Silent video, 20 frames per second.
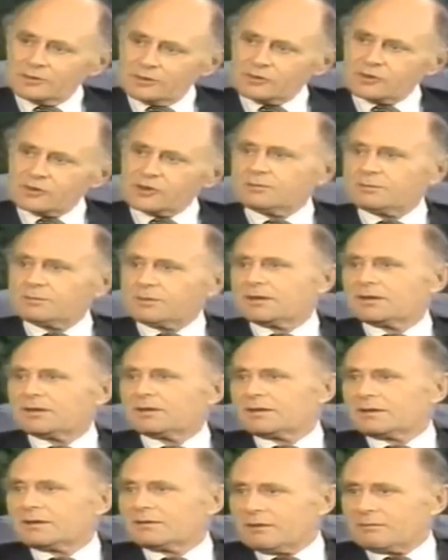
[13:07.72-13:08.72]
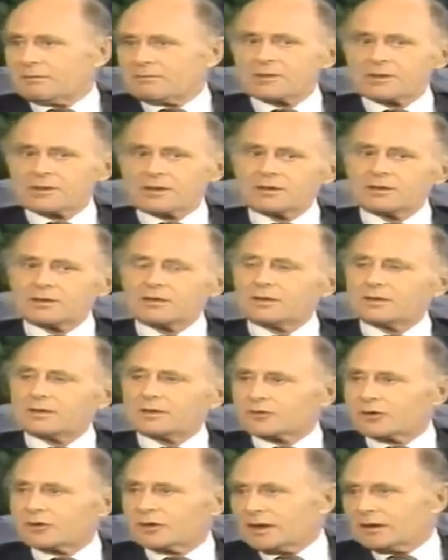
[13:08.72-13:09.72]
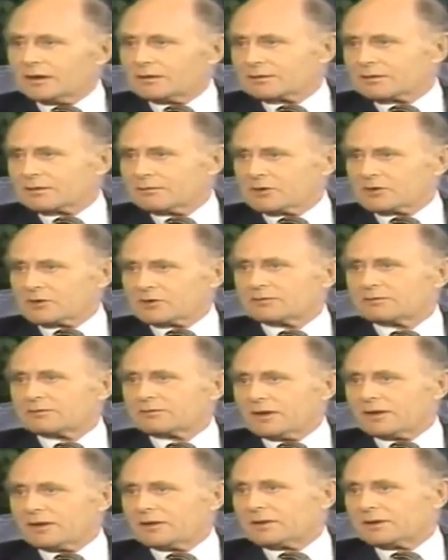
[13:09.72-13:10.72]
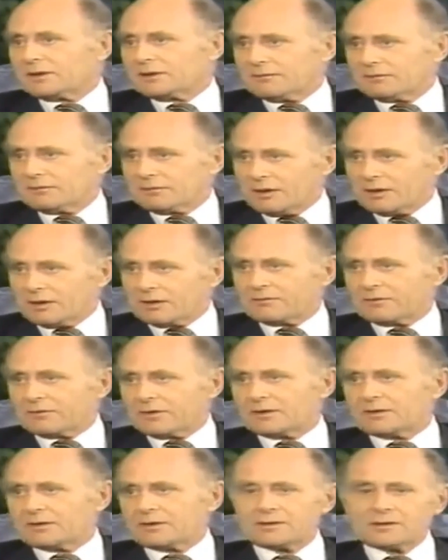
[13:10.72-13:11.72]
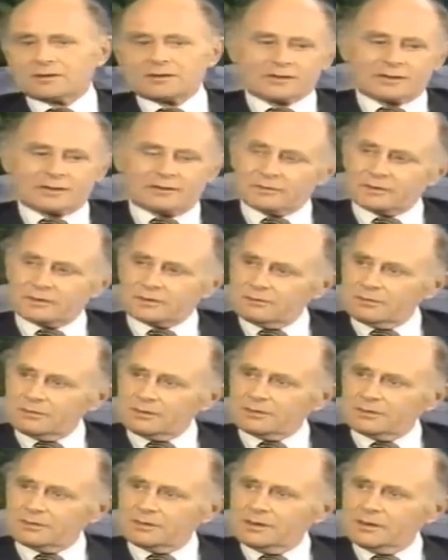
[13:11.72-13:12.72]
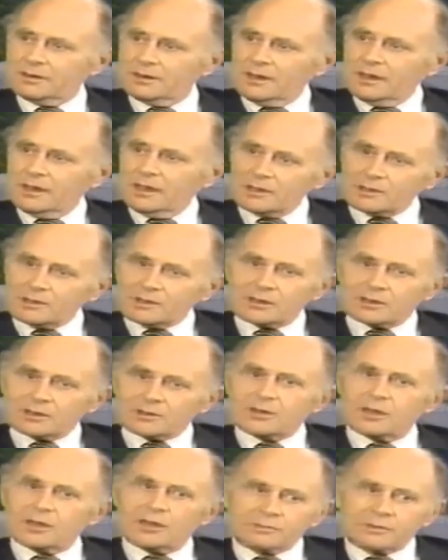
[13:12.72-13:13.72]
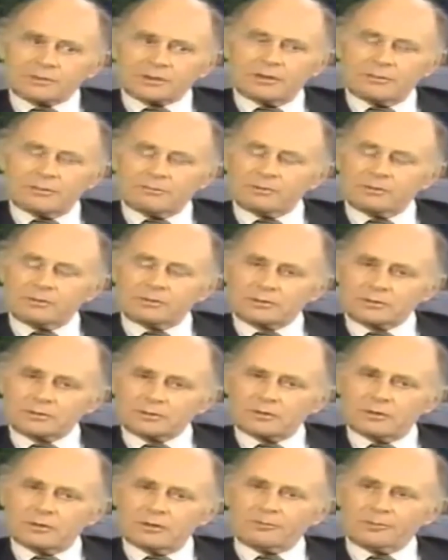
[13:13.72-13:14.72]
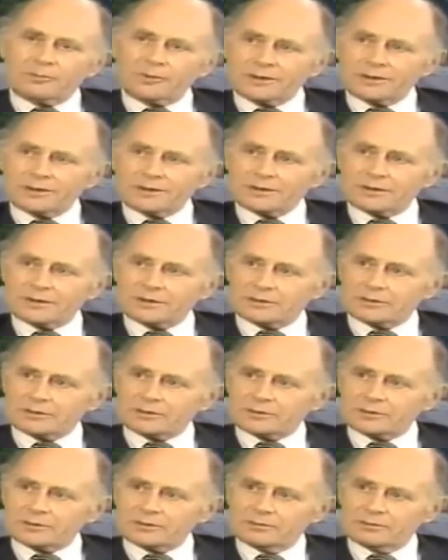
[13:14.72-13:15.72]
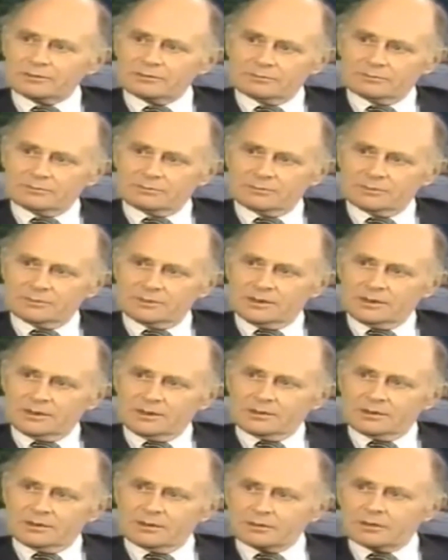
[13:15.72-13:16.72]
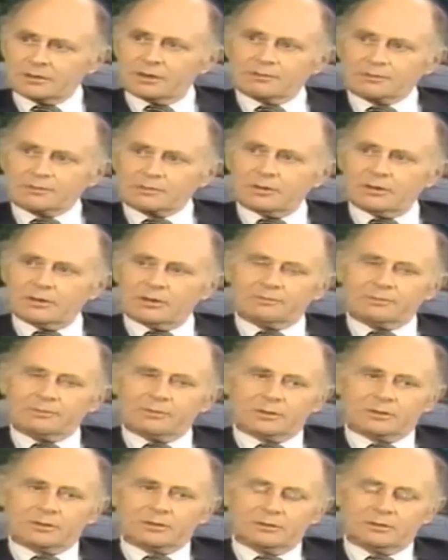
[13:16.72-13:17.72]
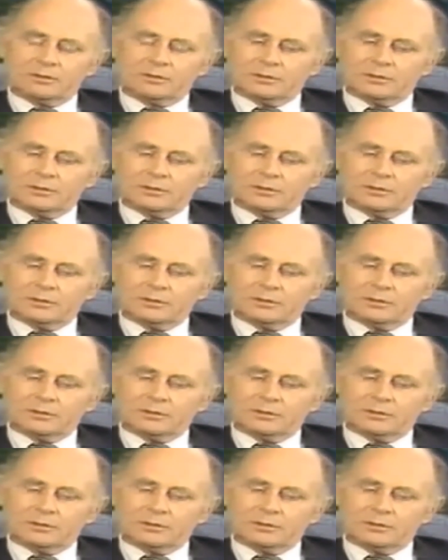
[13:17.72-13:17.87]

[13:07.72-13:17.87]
Toshiba represented on the Trilateral Commission founded by David Rockefeller in 1973. It's your top corporate elitists, your top corporate